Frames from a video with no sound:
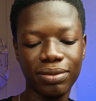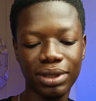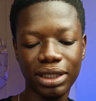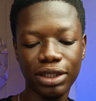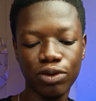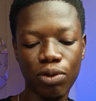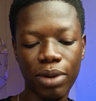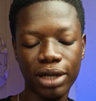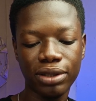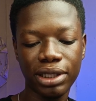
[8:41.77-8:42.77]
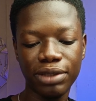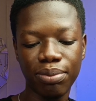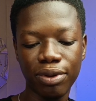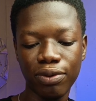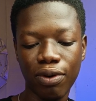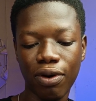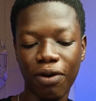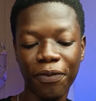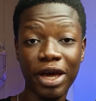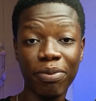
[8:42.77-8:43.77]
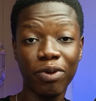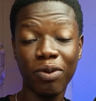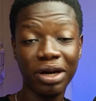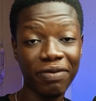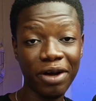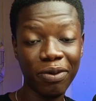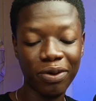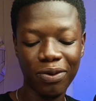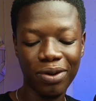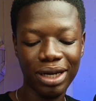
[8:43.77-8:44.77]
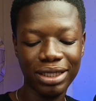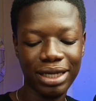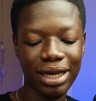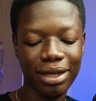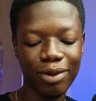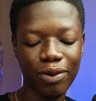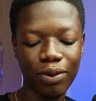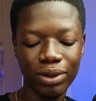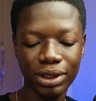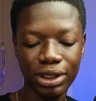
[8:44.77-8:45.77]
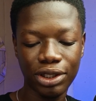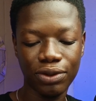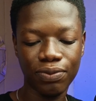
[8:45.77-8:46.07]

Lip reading: Let's just go back to this blue or purple, whatever I want to call it, and click on continue.